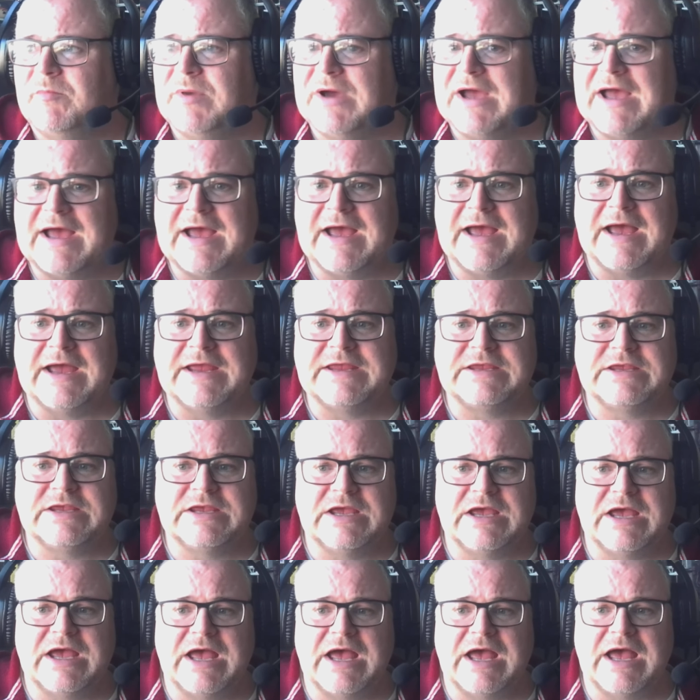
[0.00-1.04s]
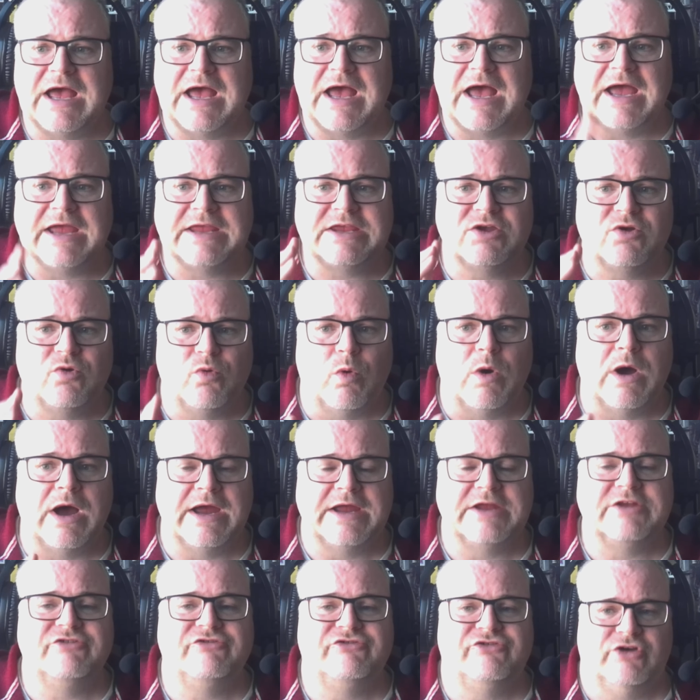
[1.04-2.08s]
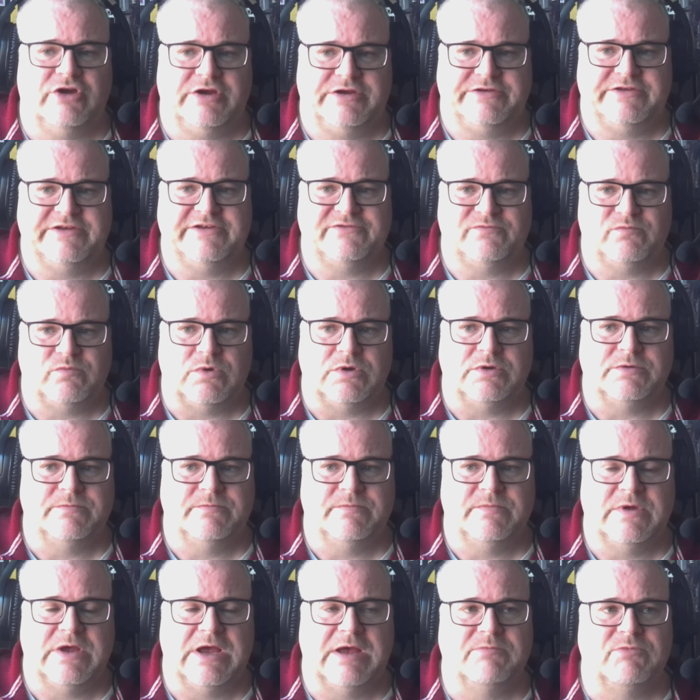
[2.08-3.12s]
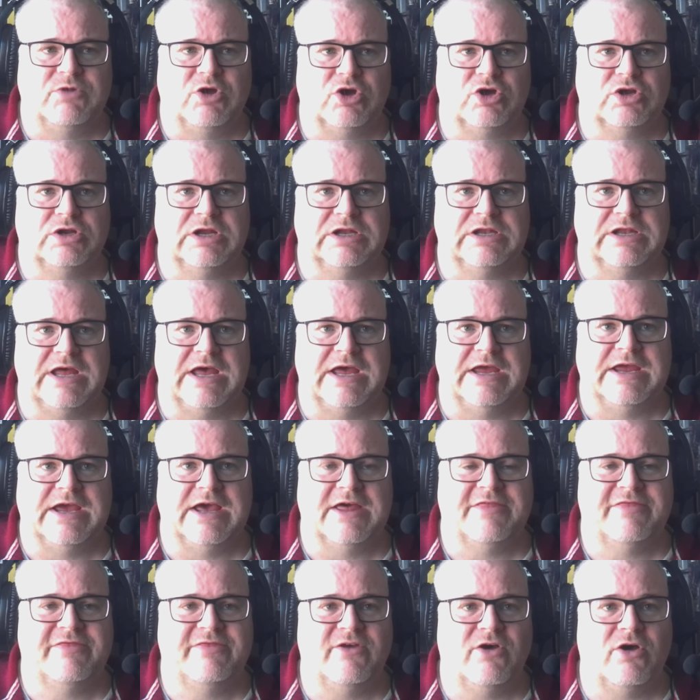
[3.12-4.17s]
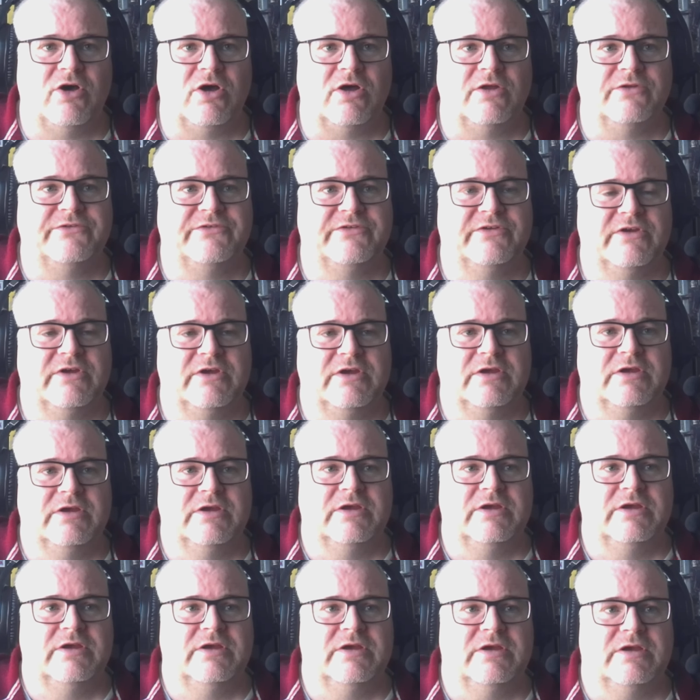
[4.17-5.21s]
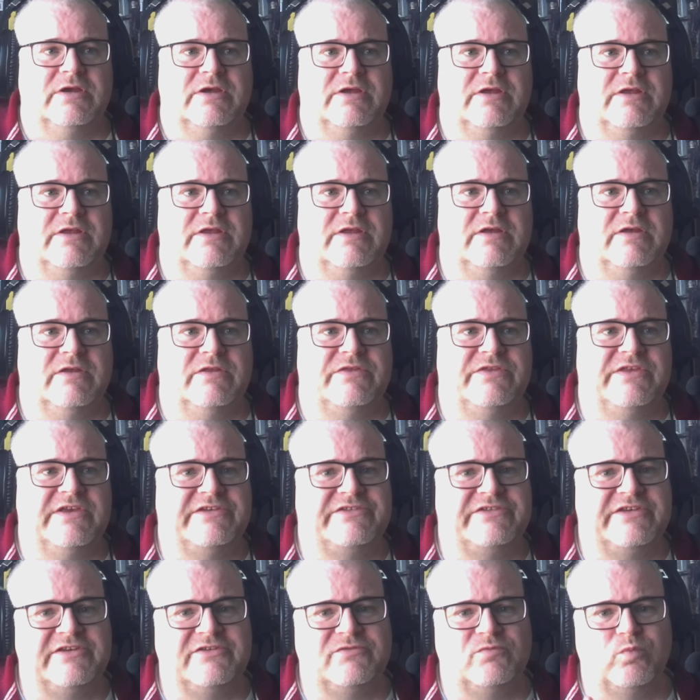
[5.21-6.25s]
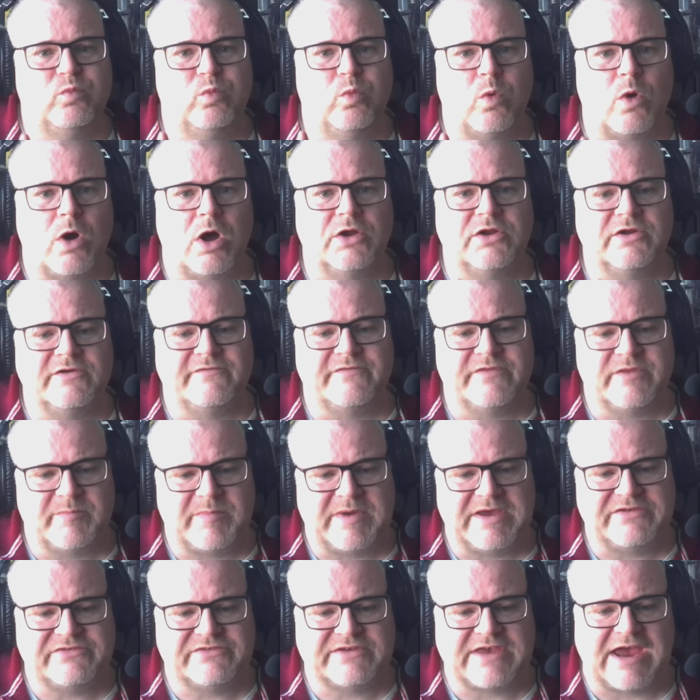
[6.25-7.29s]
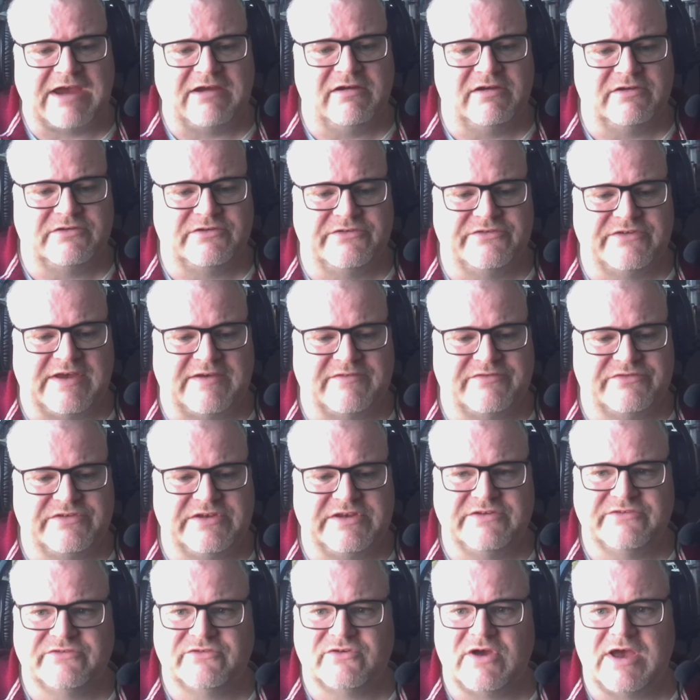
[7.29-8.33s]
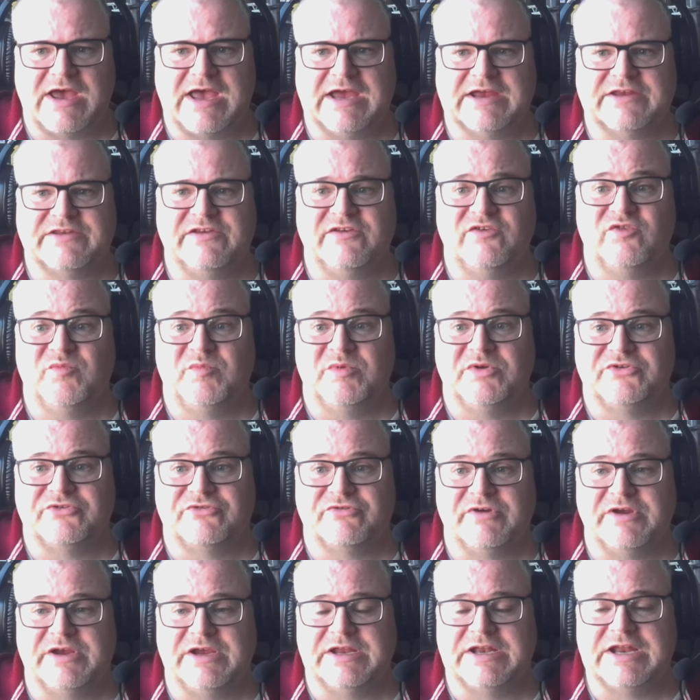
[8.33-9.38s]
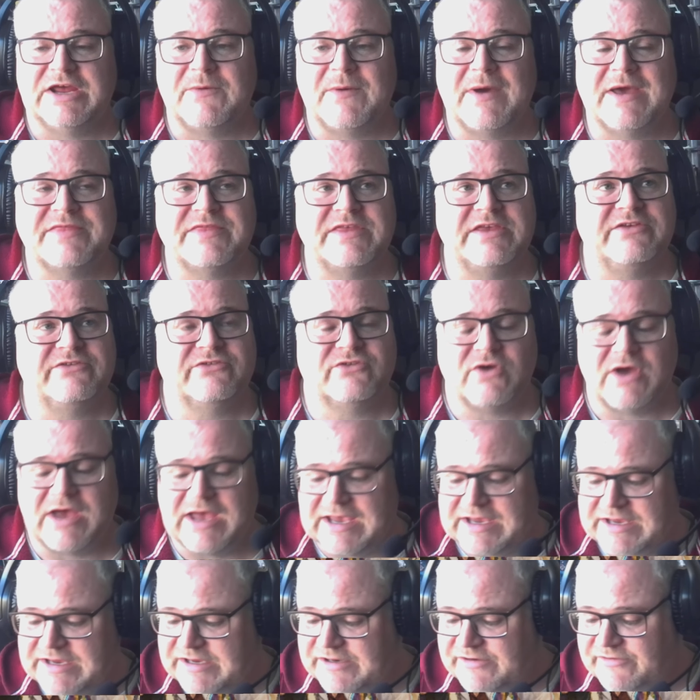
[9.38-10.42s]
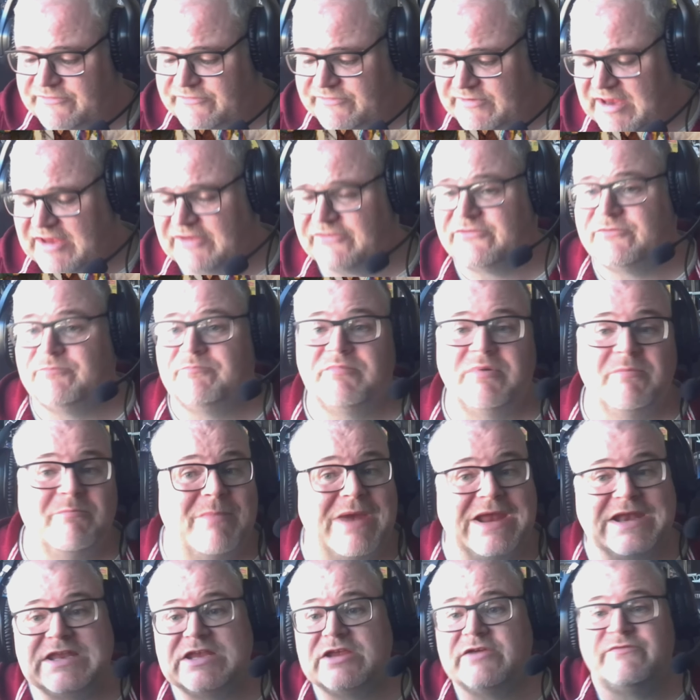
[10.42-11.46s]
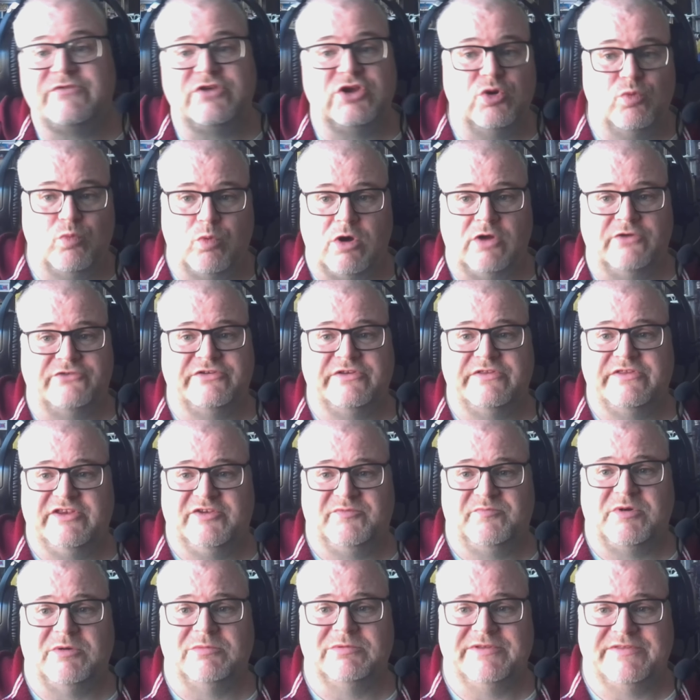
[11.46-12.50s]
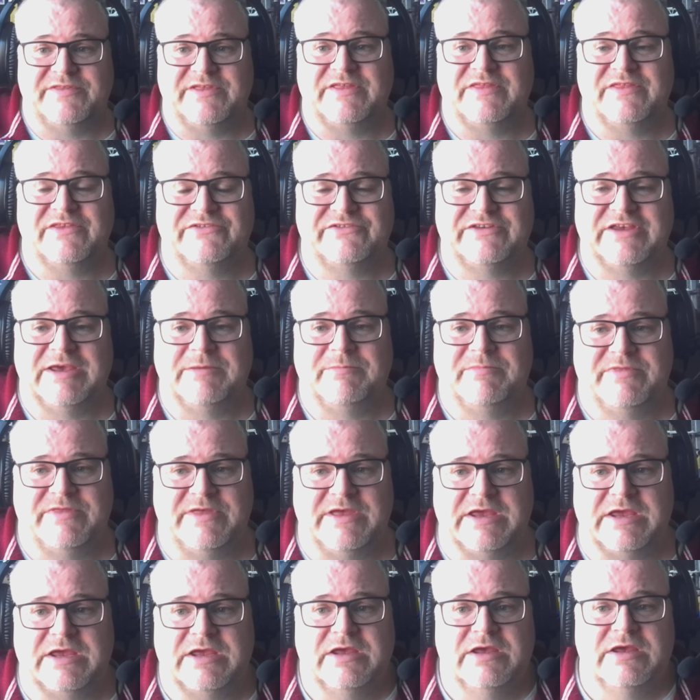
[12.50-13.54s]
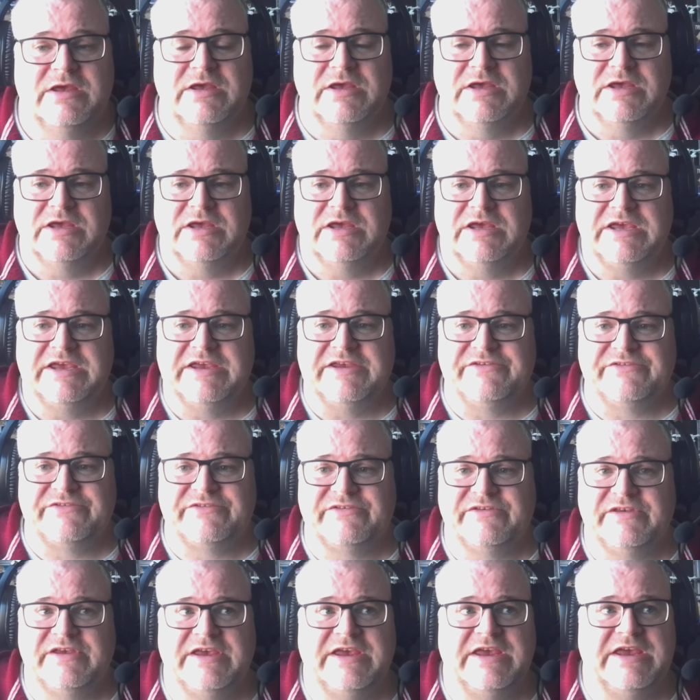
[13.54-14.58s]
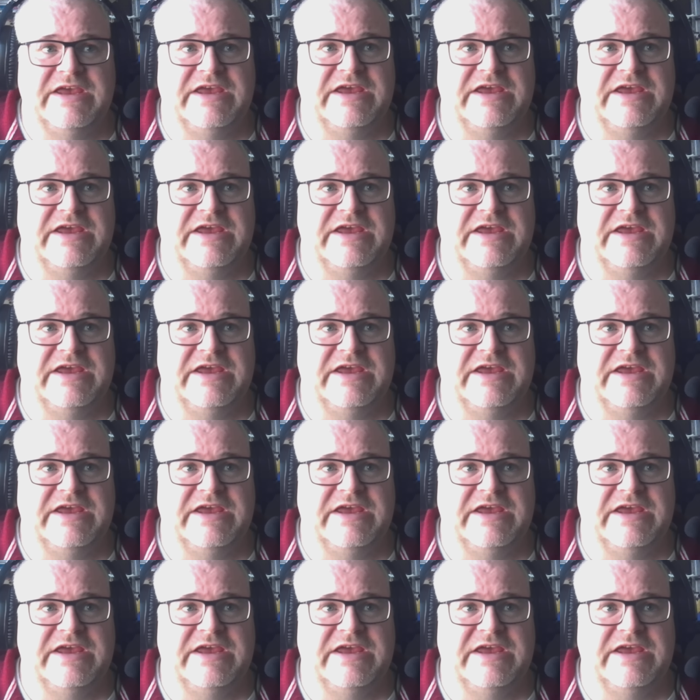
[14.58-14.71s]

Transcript: But I, I, I quite enjoyed this one. I'm not going to lie. I thought this is one of the best characters that I've seen Scott Adkins portray. Now, I think Scott Adkins, as many of you watching this probably think the same thing, he's